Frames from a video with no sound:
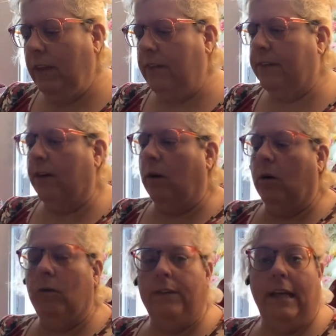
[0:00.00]

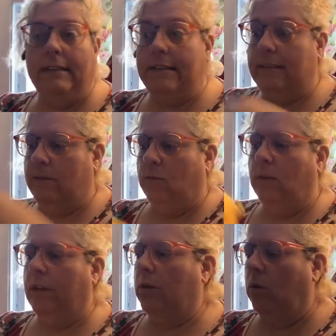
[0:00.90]
So that's
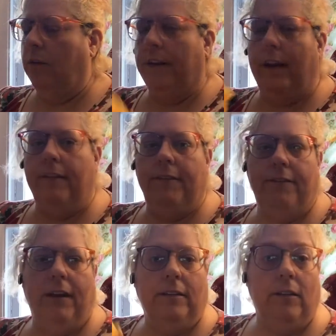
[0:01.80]
really cool that I
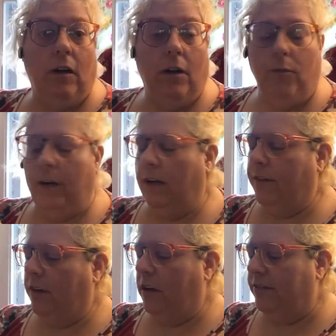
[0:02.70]
found it right
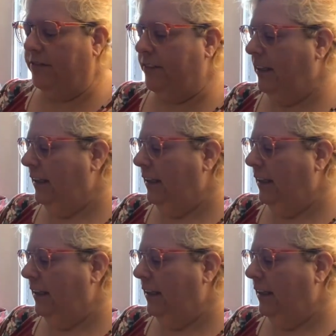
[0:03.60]
off the cuff.